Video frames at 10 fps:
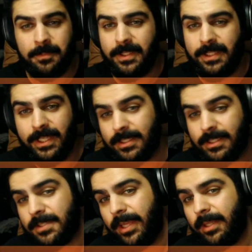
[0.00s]
not a
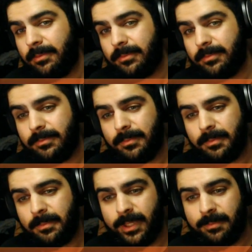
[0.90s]
Yankees fan,
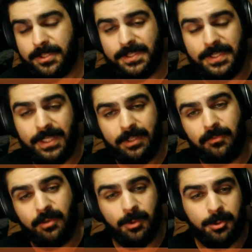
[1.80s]
but I'm just saying if
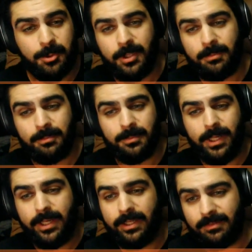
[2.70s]
you ever do come
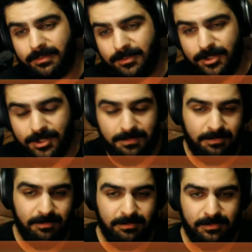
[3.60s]
by, just
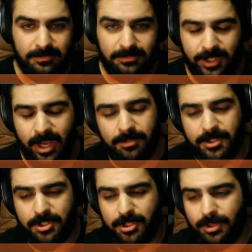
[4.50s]
no, I'm
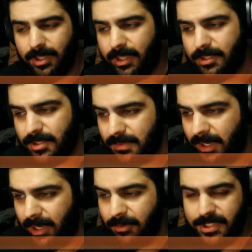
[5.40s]
just joking.
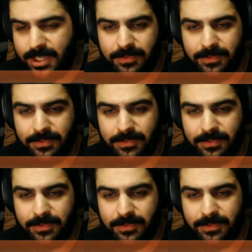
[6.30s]
I always have